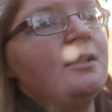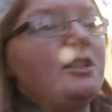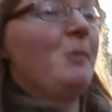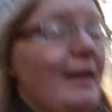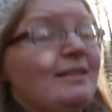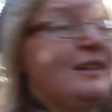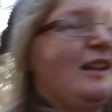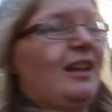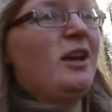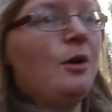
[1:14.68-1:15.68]
So
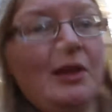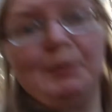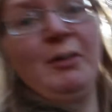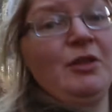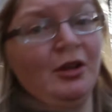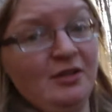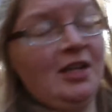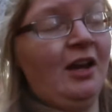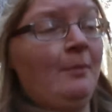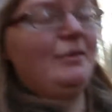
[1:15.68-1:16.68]
basically, with both those
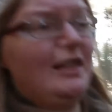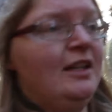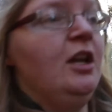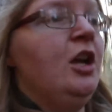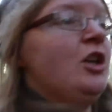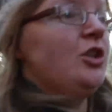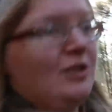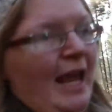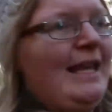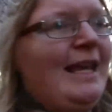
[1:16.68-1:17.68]
terms, you're
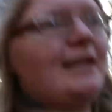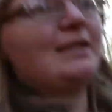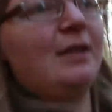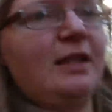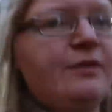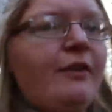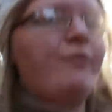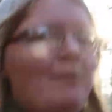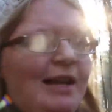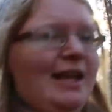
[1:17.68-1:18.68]
taking something that's very
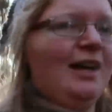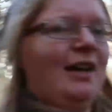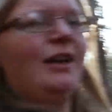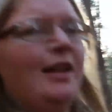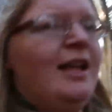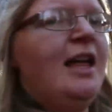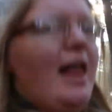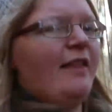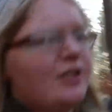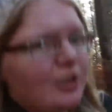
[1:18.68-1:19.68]
familiar
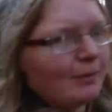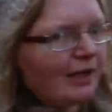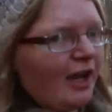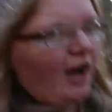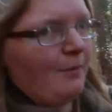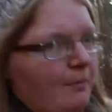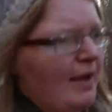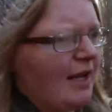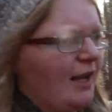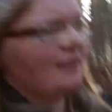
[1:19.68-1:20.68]
and then jumbling it up and
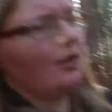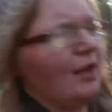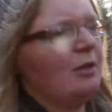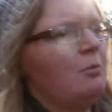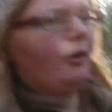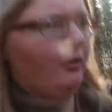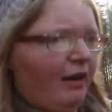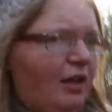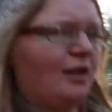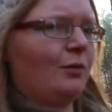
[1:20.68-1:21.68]
making it so that you might not
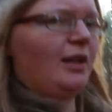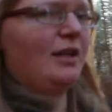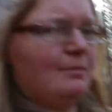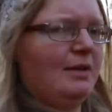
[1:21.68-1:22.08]
recognise what it is